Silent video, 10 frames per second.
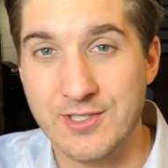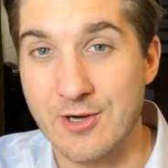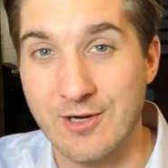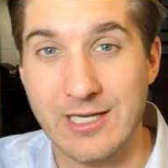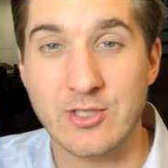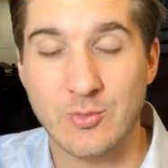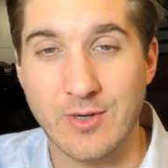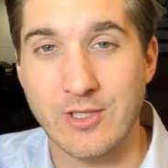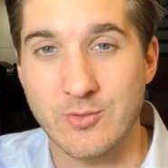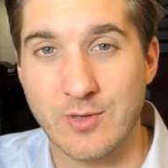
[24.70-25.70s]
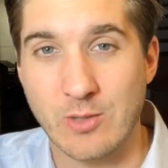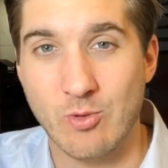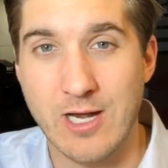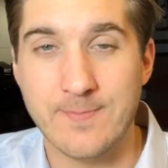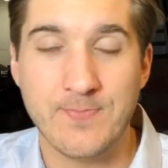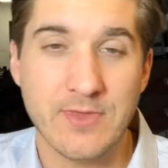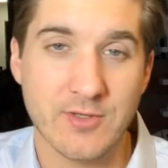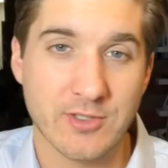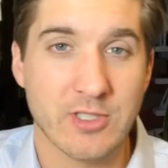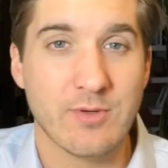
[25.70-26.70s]
starting in 2021.
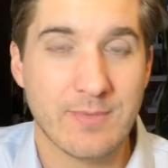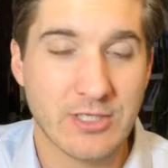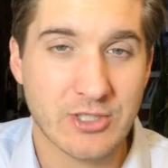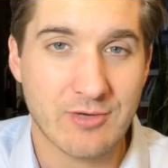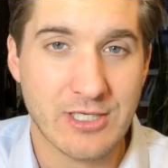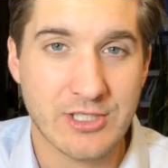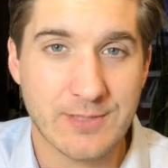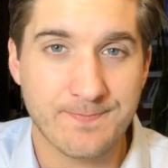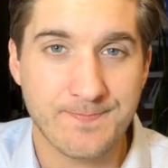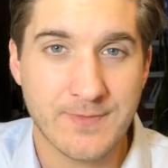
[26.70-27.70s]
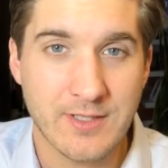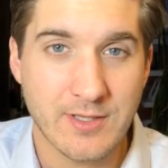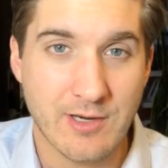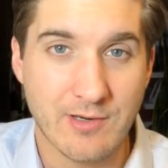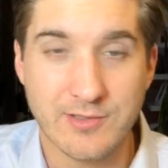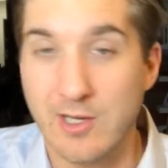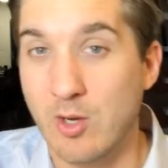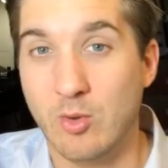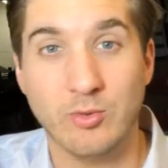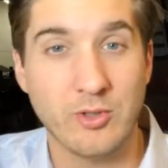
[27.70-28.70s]
There's a new administration. There's a
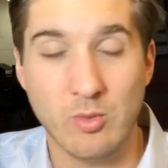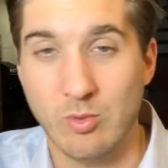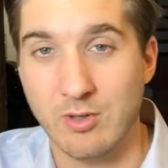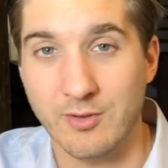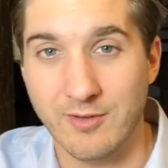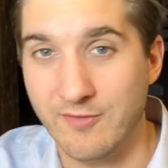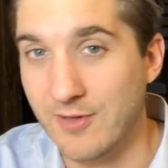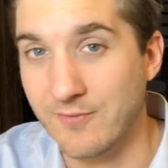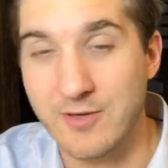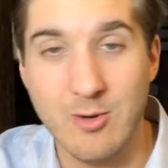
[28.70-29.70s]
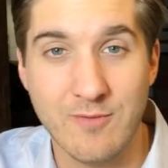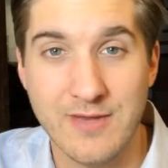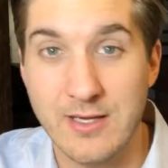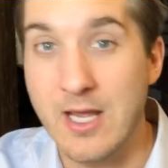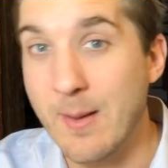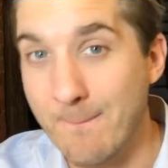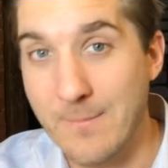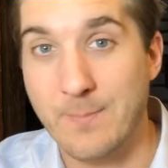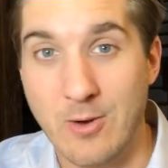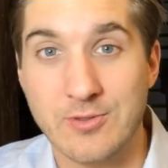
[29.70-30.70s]
whole new world of COVID
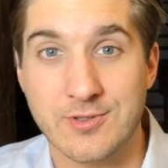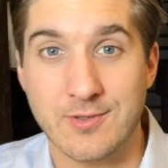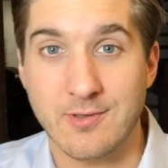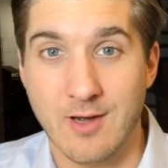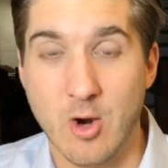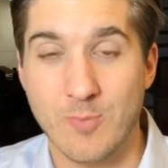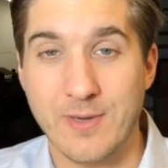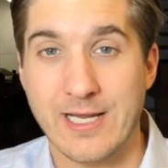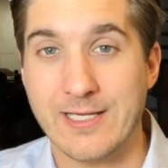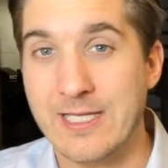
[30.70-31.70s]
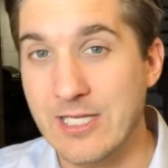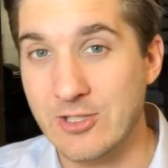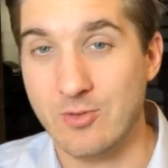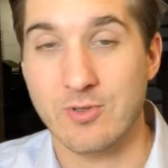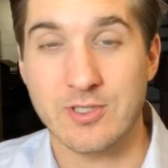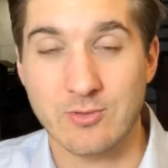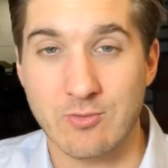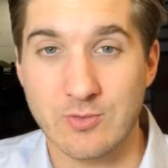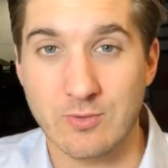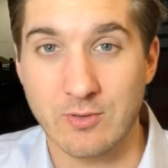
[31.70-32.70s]
post-opening, so
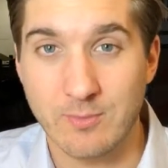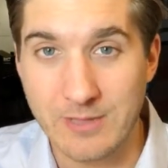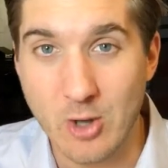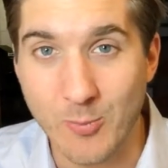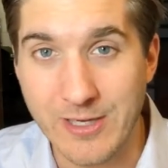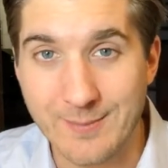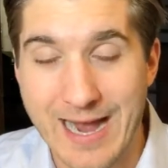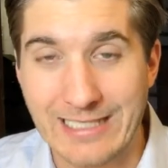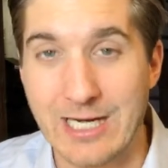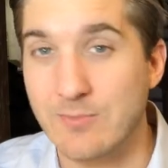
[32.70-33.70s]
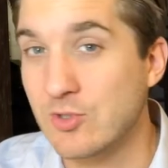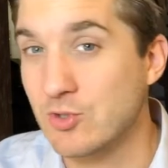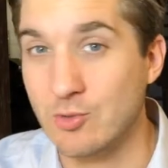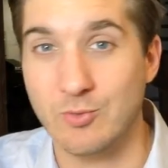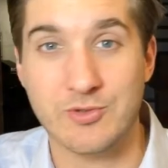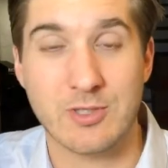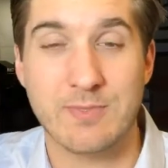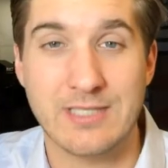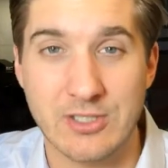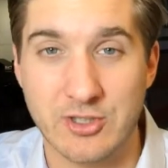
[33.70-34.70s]
stores will be opening back up. Schools could
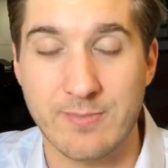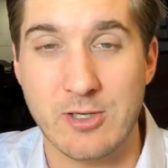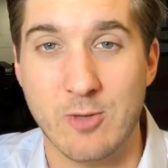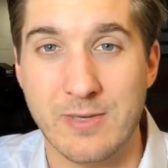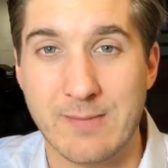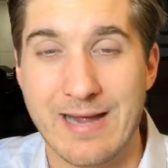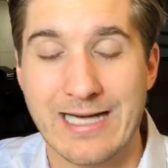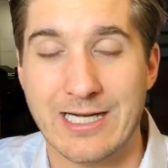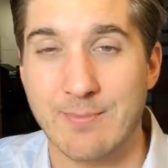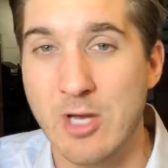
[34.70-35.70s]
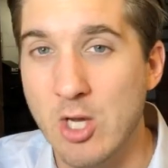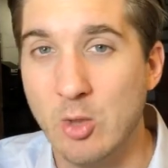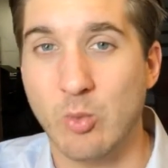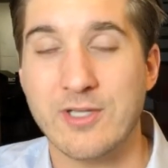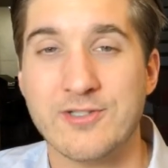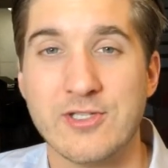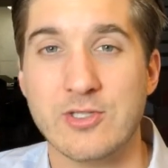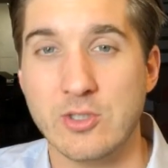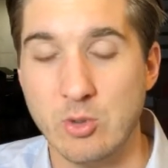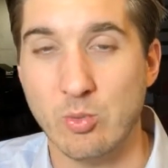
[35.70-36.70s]
potentially be opening back up. What is this
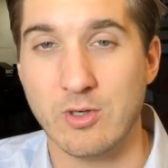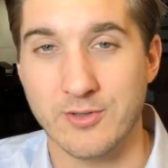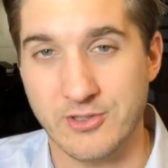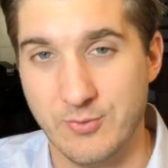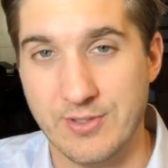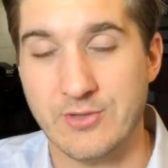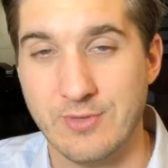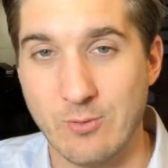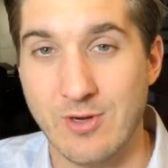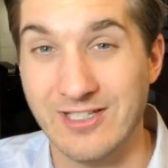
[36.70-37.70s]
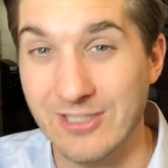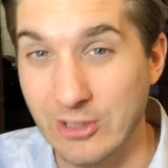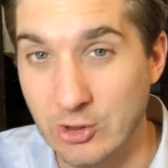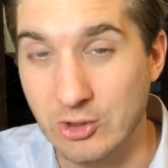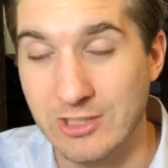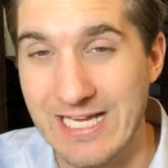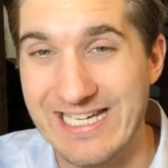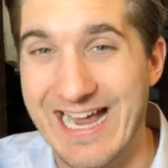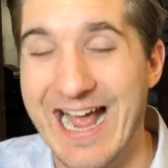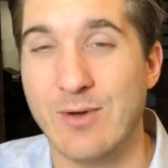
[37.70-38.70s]
new world in 2021 going to look like,
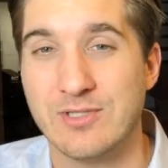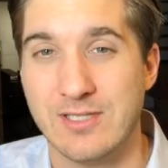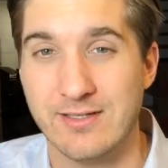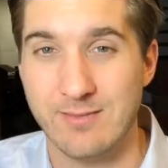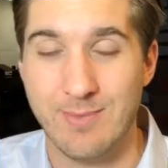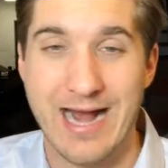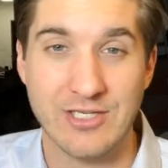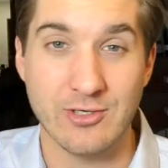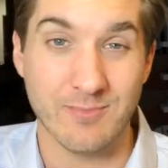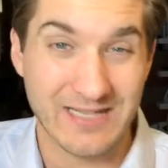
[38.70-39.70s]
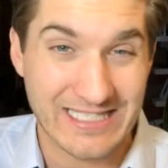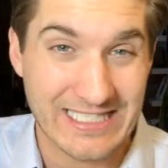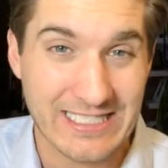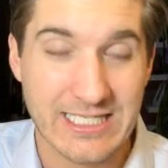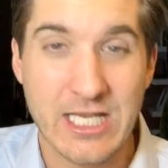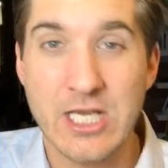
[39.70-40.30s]
and how is it going to impact your business,